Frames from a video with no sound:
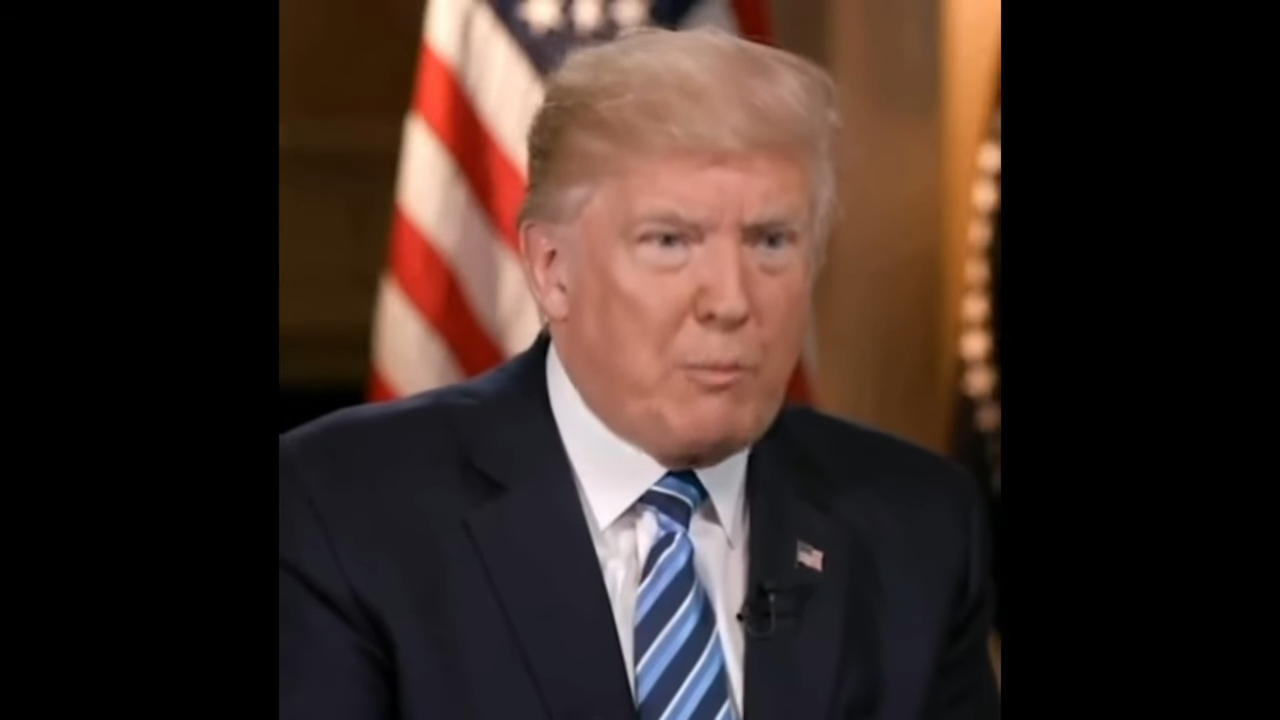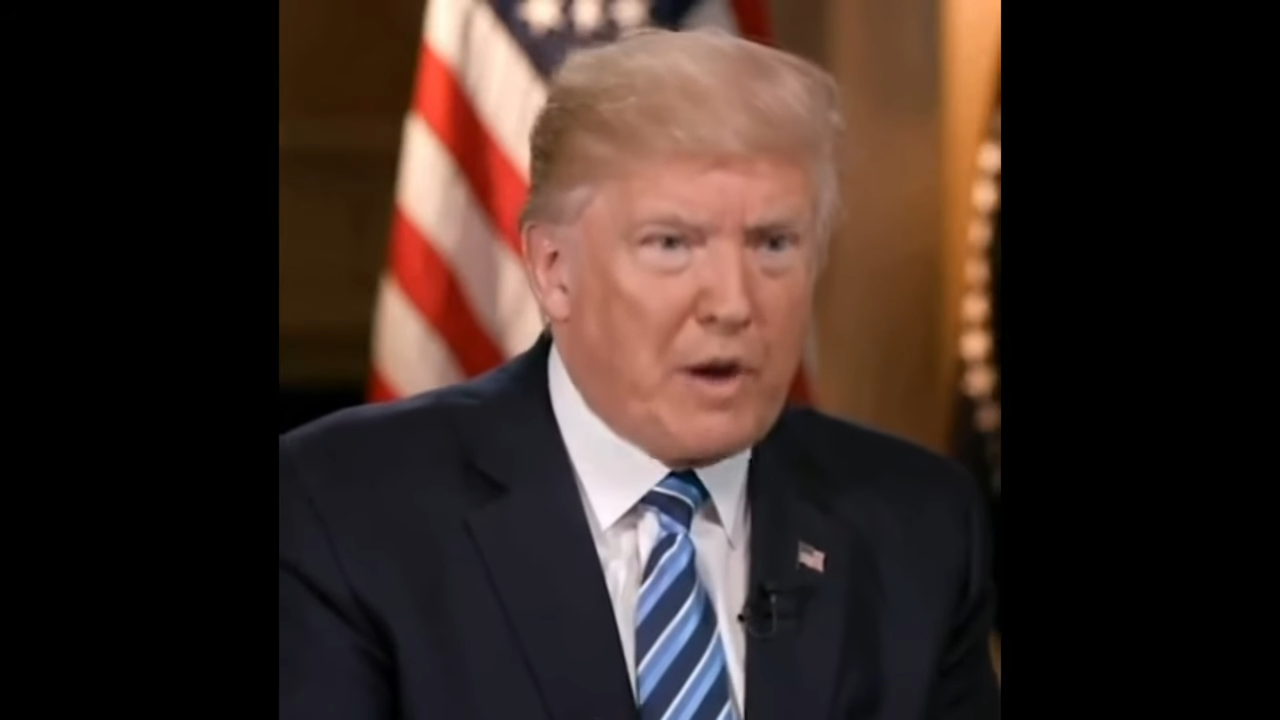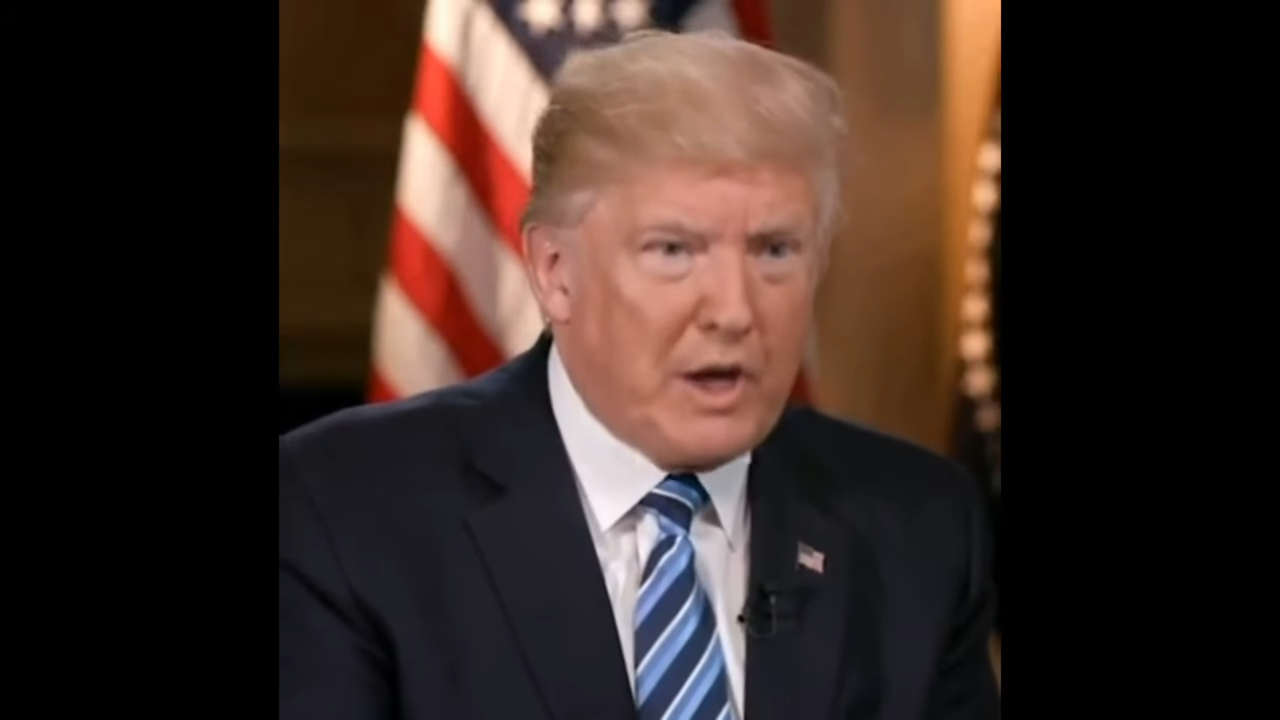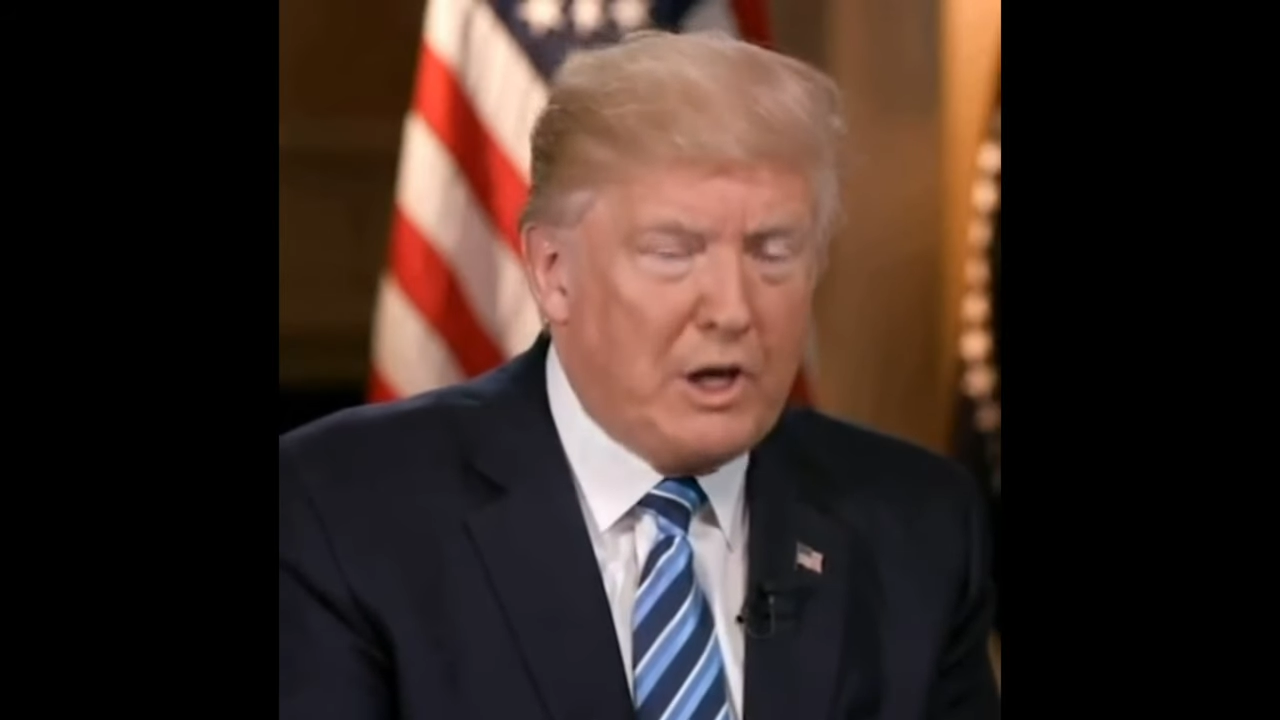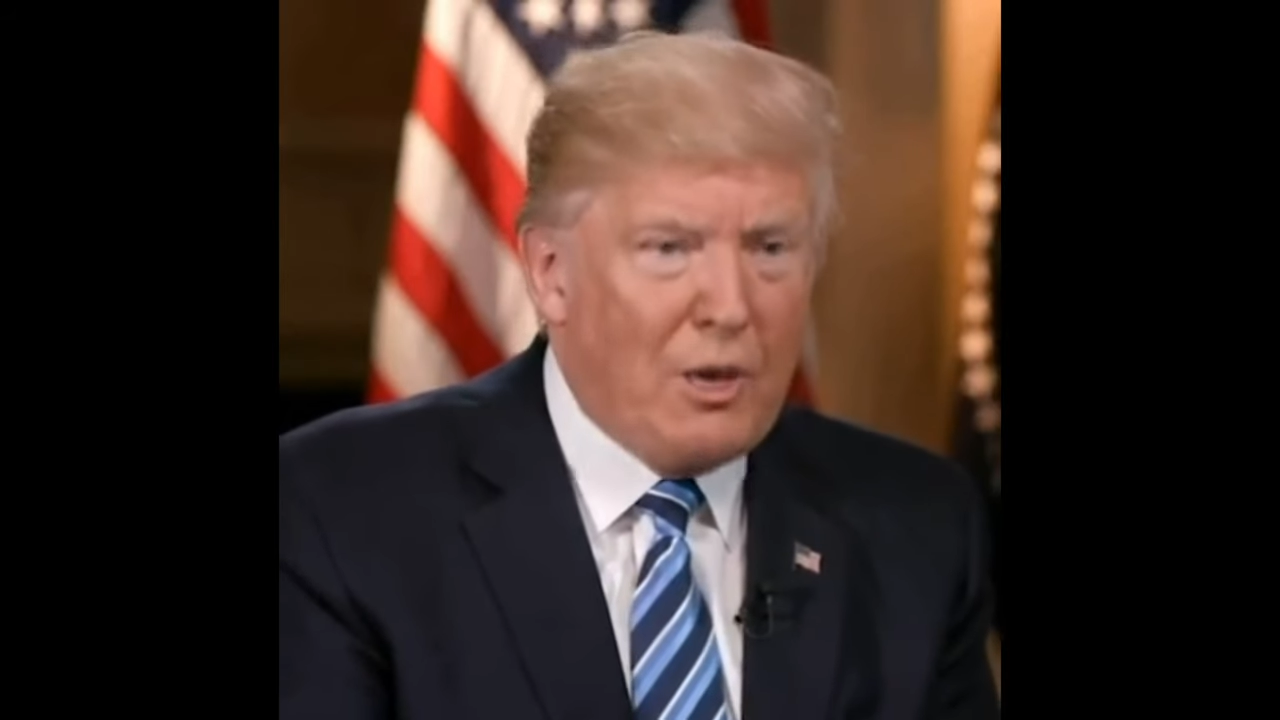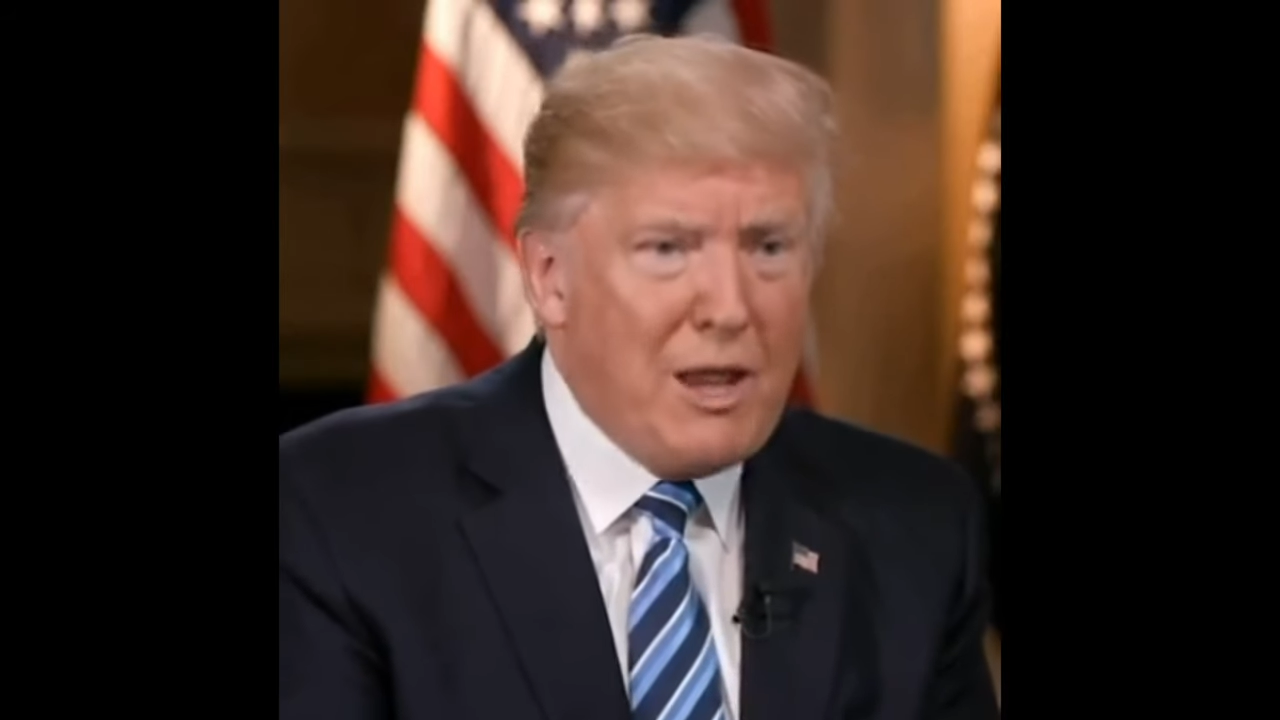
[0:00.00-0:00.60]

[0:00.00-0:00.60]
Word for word: political